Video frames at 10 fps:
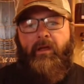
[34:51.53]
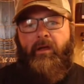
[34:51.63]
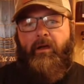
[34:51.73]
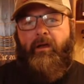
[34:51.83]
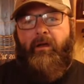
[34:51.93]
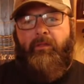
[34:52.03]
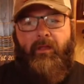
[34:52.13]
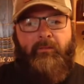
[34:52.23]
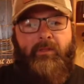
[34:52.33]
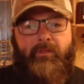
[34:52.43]

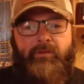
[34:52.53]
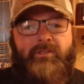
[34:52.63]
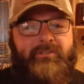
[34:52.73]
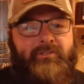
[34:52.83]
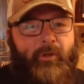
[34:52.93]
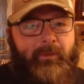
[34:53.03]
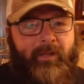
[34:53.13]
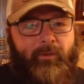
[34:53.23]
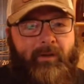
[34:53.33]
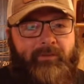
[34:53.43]
And there's just so many
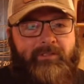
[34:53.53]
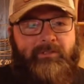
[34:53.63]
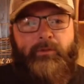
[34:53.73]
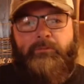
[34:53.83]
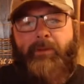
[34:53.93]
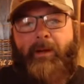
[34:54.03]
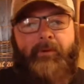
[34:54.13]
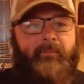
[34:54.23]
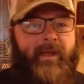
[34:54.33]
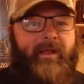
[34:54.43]
craft distilleries popping
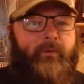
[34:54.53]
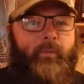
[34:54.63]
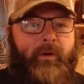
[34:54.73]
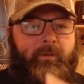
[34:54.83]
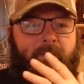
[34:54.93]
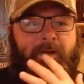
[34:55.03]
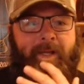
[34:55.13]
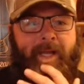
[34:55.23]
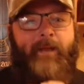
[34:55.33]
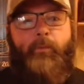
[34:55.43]
up everywhere. And they're like,
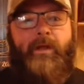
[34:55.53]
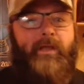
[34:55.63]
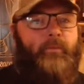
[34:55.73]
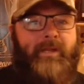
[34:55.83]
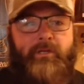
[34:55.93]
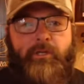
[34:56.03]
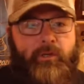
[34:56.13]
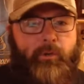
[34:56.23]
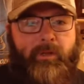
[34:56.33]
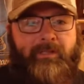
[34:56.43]
hey, what can we
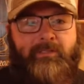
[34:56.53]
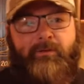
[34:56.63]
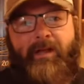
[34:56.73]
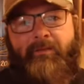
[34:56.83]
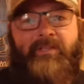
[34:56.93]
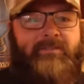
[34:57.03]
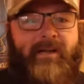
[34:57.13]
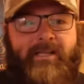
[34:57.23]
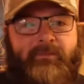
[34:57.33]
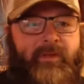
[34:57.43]
do and still have these
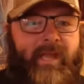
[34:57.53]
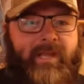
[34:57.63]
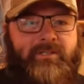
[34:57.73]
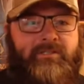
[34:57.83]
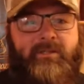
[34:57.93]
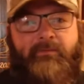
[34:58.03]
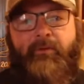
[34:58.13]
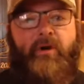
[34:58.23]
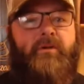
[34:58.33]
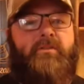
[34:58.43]
classifications that
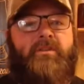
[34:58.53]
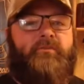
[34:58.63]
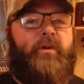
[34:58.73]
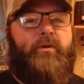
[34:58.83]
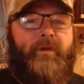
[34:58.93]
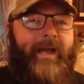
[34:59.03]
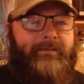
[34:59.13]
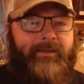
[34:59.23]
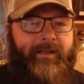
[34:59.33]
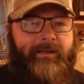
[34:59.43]
fall in this federal
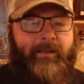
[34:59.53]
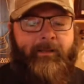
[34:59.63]
guideline?